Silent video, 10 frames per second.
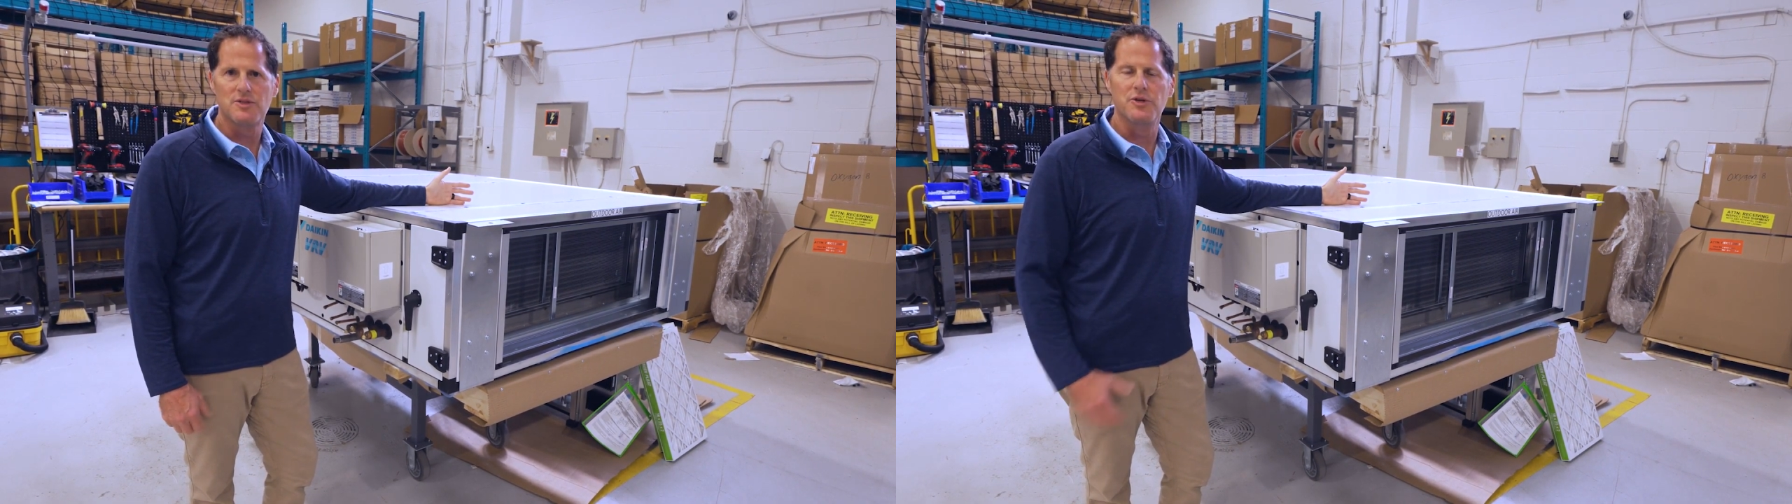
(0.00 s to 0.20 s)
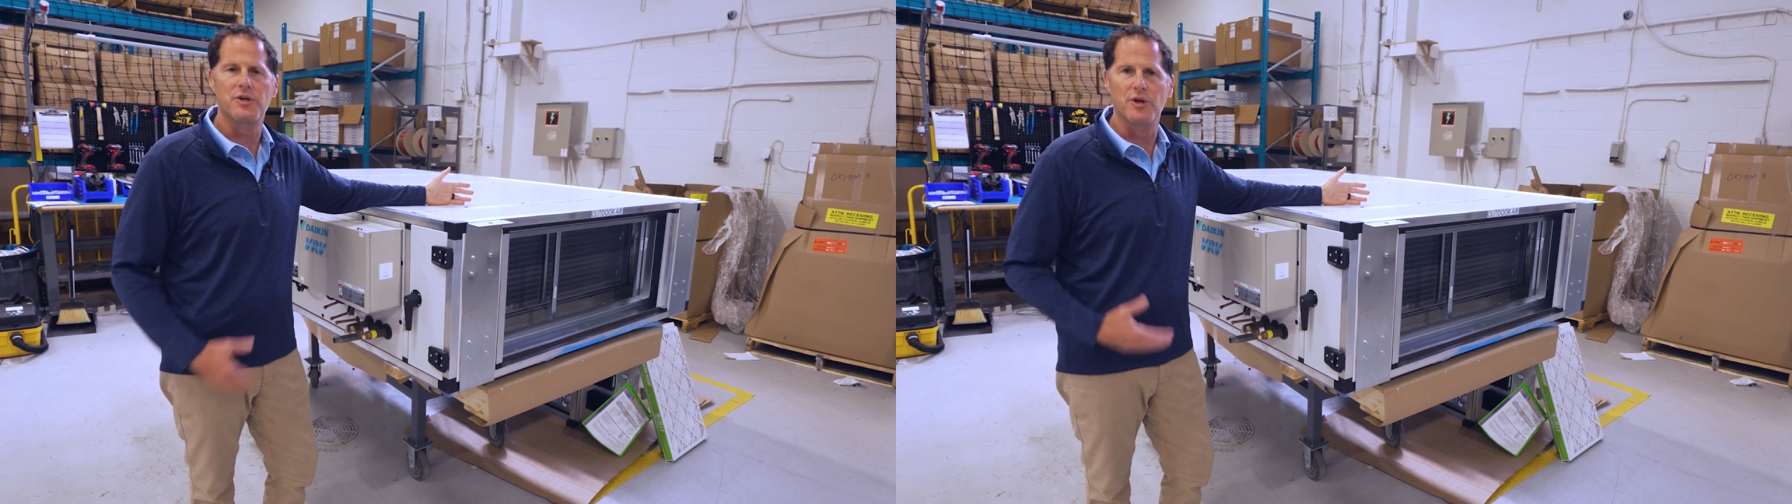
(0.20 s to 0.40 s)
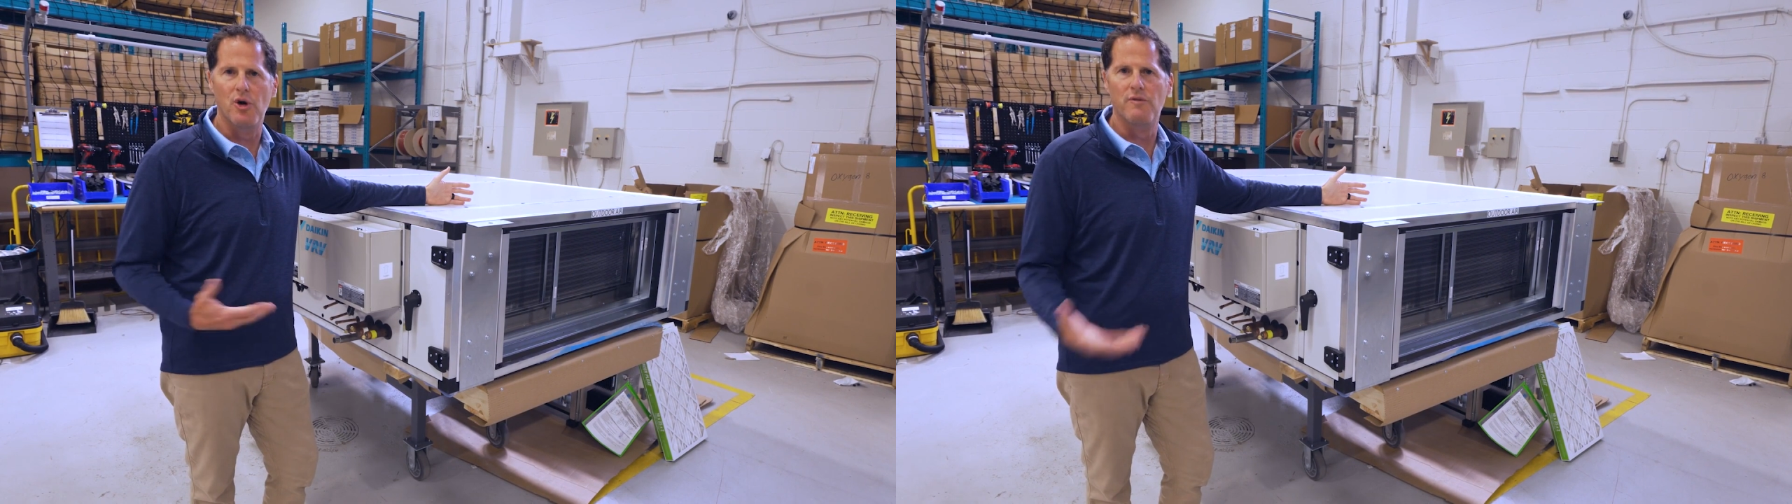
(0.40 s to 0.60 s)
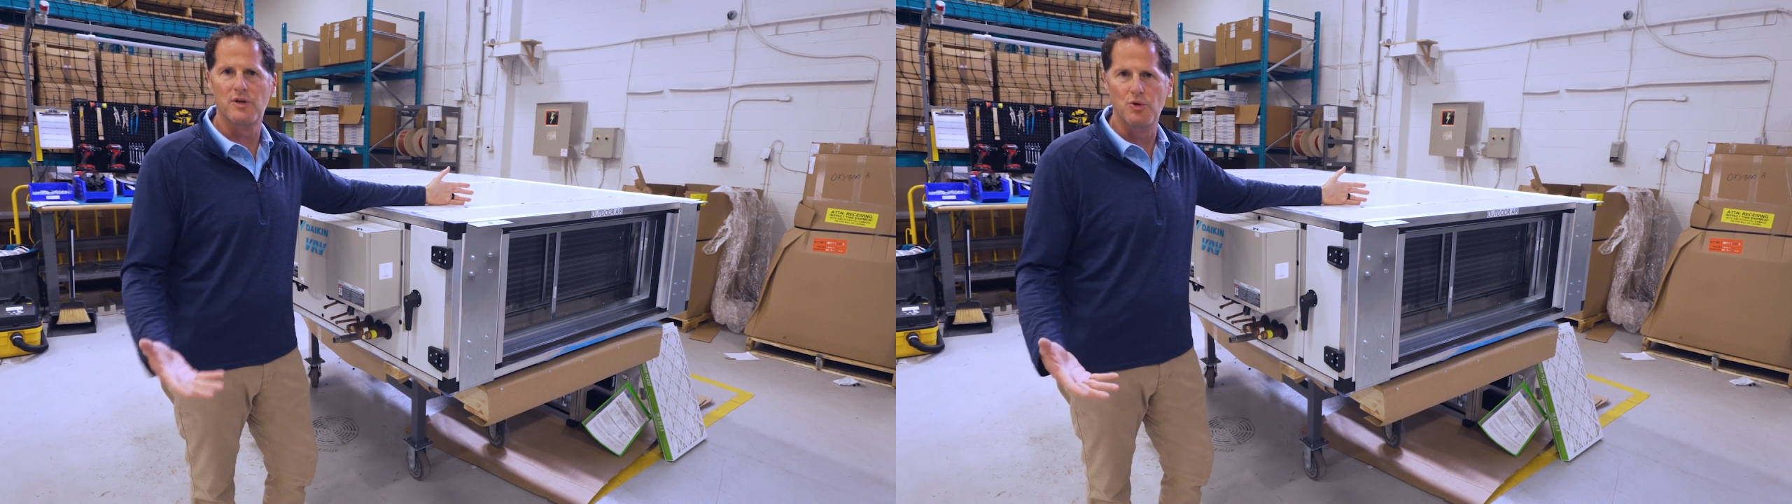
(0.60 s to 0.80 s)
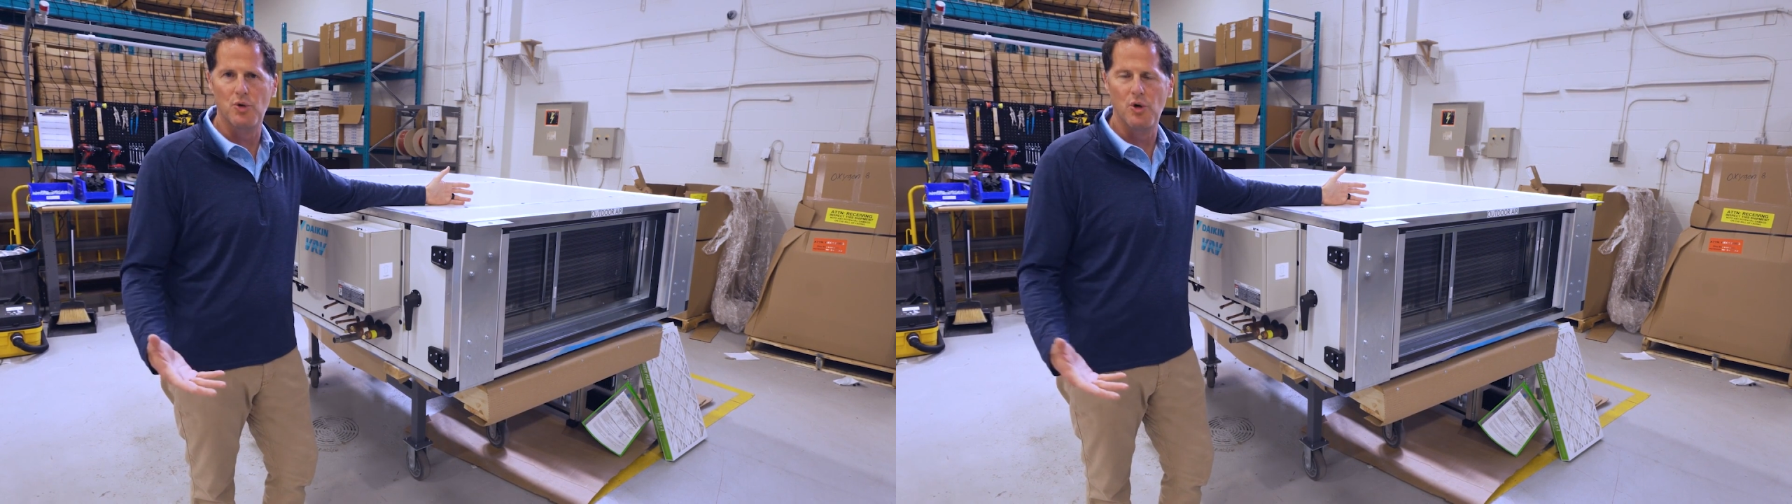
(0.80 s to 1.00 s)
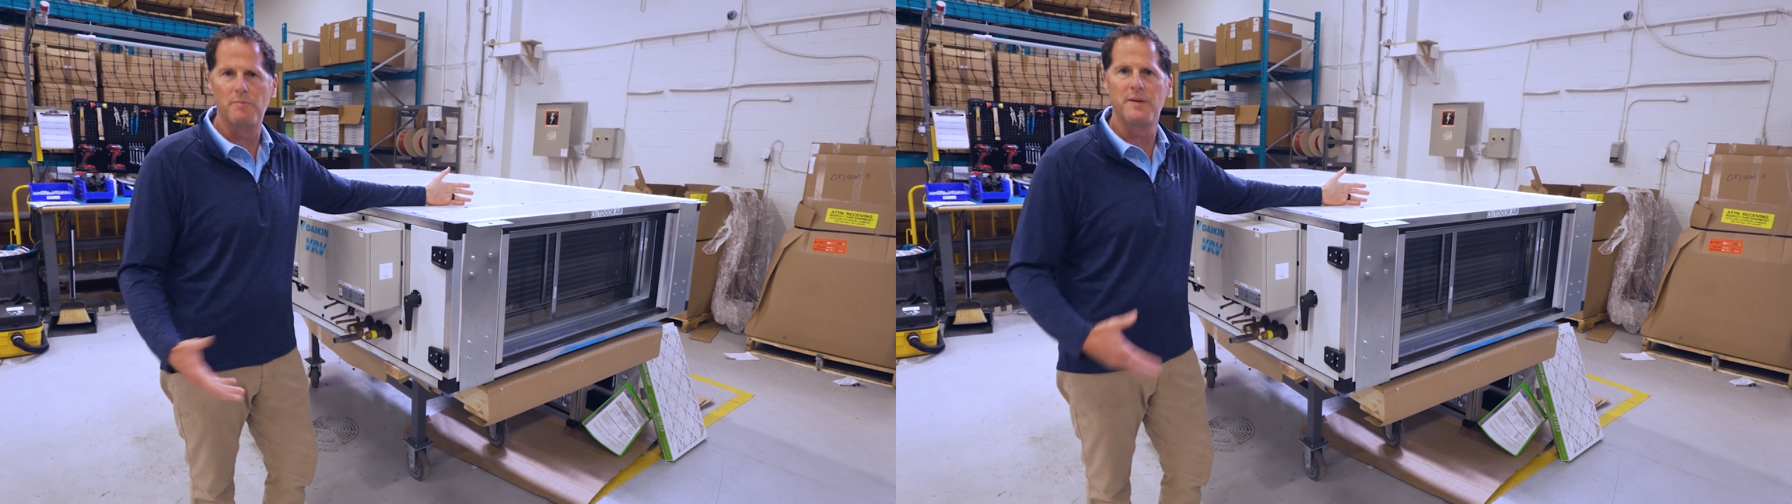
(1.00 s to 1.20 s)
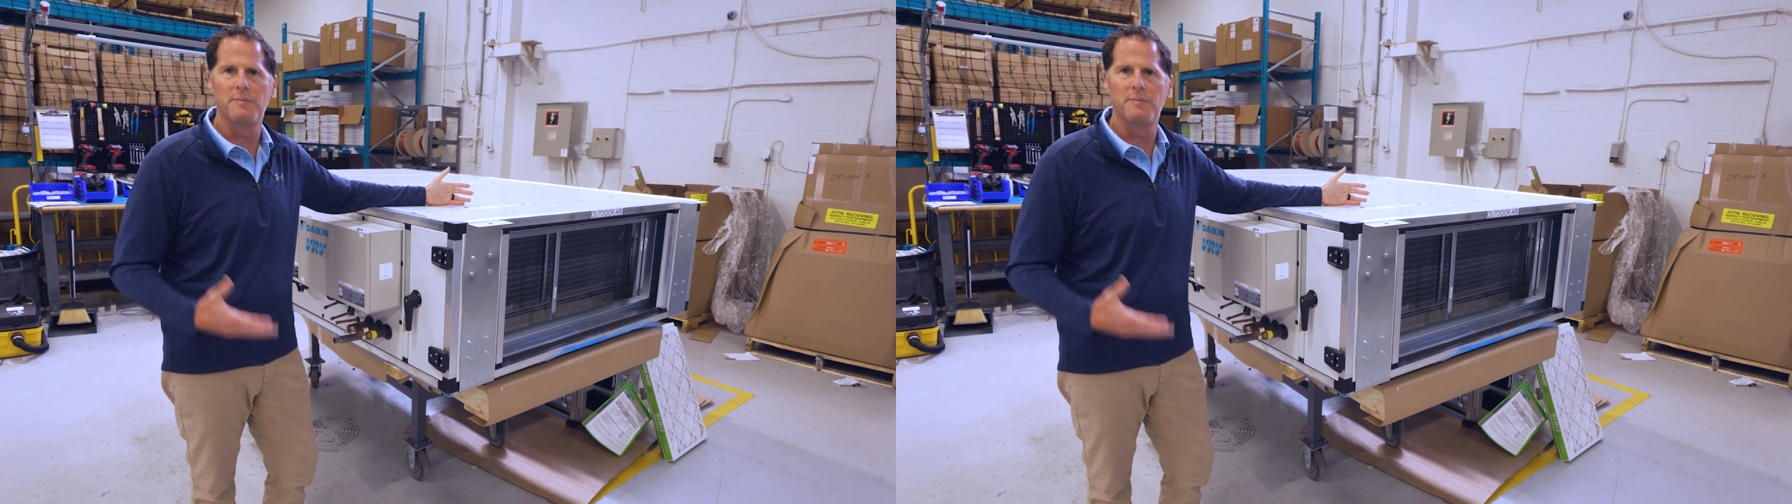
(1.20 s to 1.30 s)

So you could overcool,